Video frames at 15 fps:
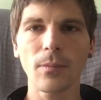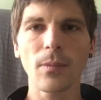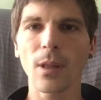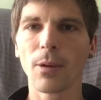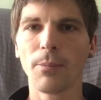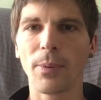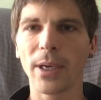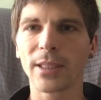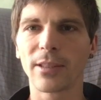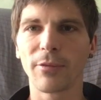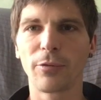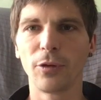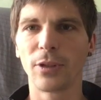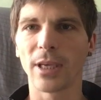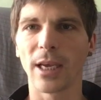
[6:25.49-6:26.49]
But
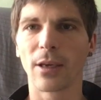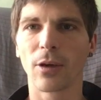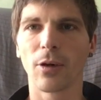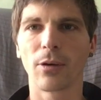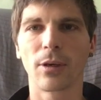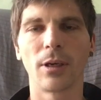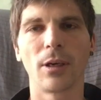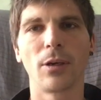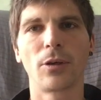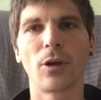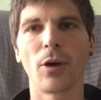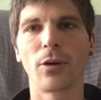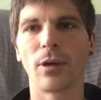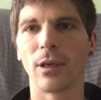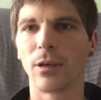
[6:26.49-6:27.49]
if you take
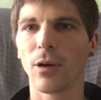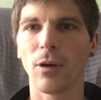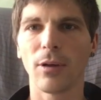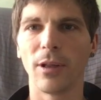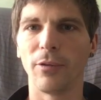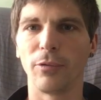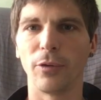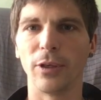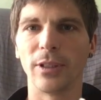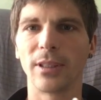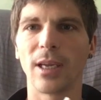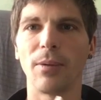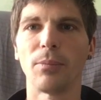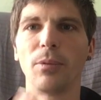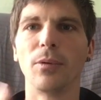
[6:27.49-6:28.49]
Coca-Cola, for
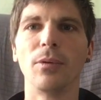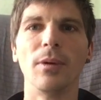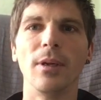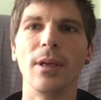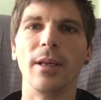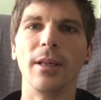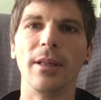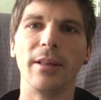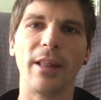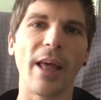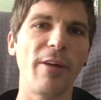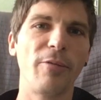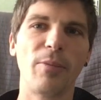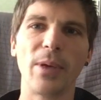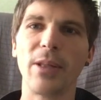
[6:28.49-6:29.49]
example,
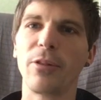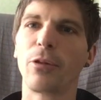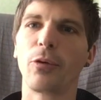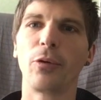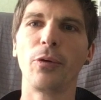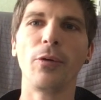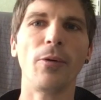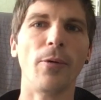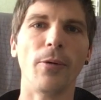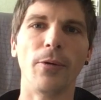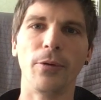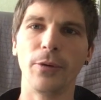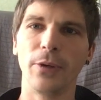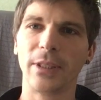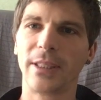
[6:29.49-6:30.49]
they've been through
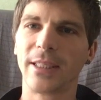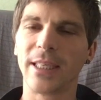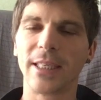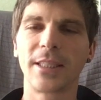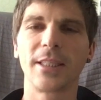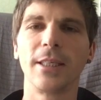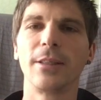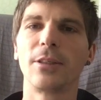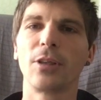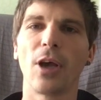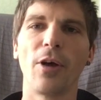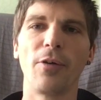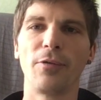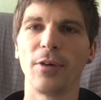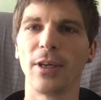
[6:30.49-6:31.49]
recessions
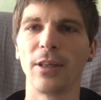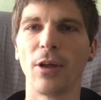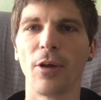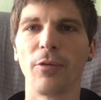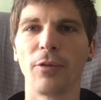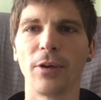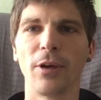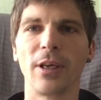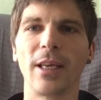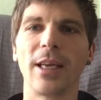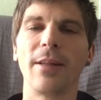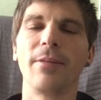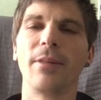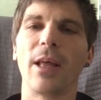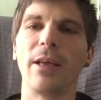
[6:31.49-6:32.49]
over and over
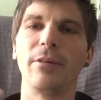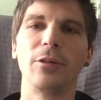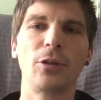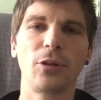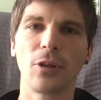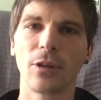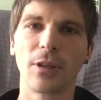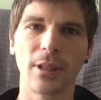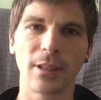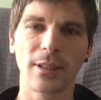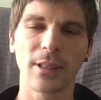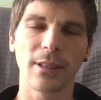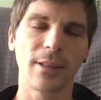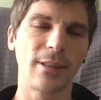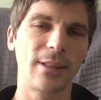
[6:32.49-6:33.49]
again. They've stood the
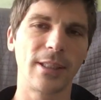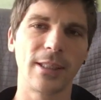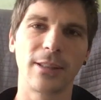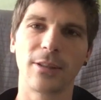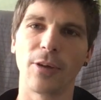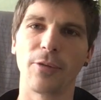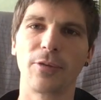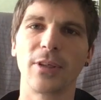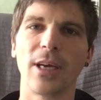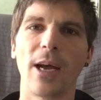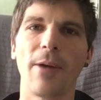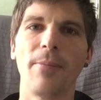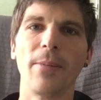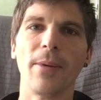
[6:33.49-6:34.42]
test of time.